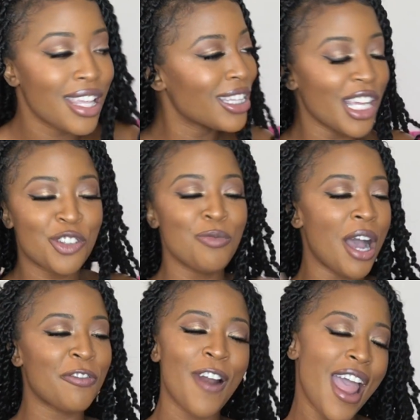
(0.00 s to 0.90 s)
think that you're
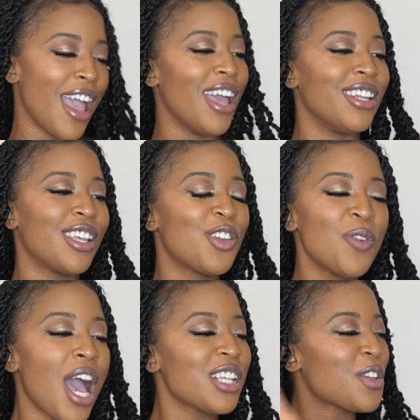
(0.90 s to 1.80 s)
my friend.
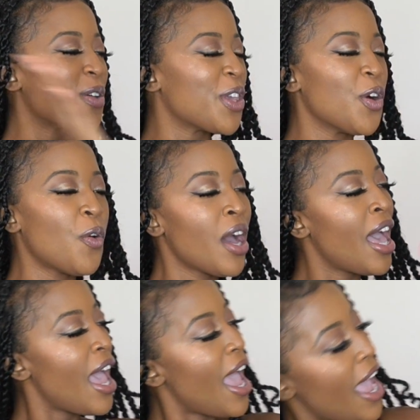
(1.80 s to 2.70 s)
You're not, so you
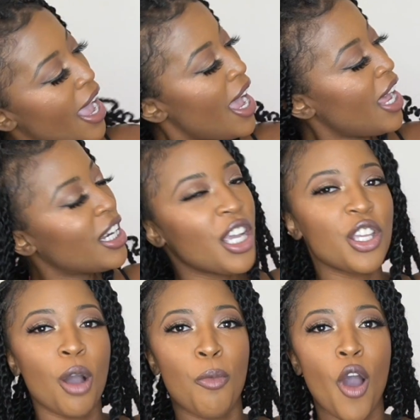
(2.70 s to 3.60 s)

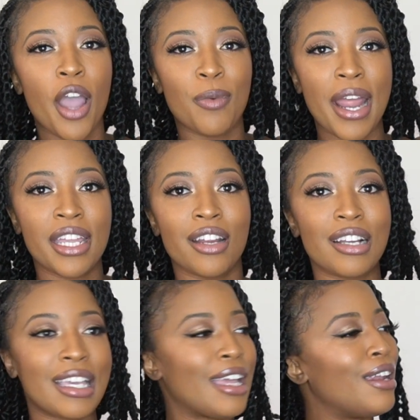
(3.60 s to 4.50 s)
and your boy right
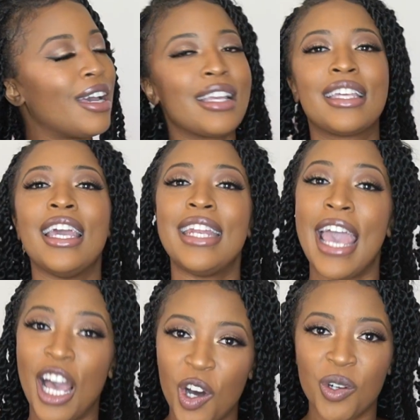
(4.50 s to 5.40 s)
here can get
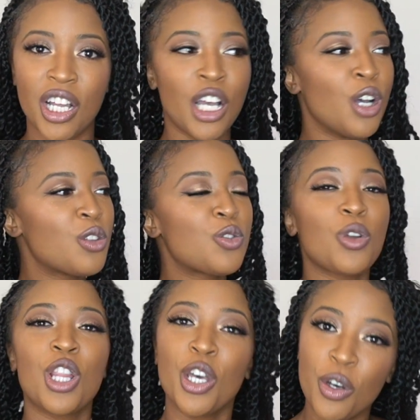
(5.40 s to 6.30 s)
down.
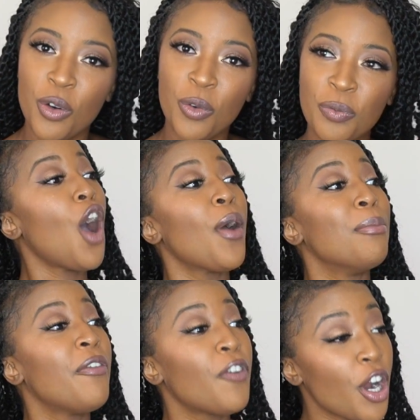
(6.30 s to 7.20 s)
Toodaloo. Oh,
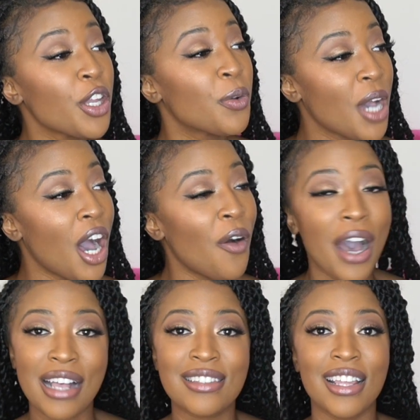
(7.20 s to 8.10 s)
and before you go,
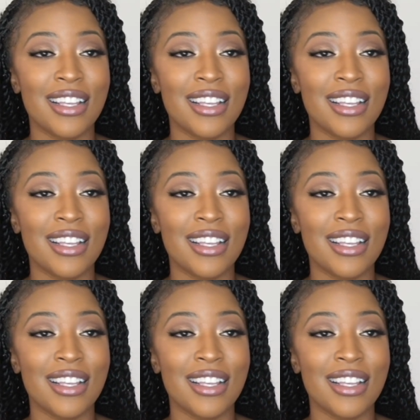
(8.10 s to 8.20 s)
I said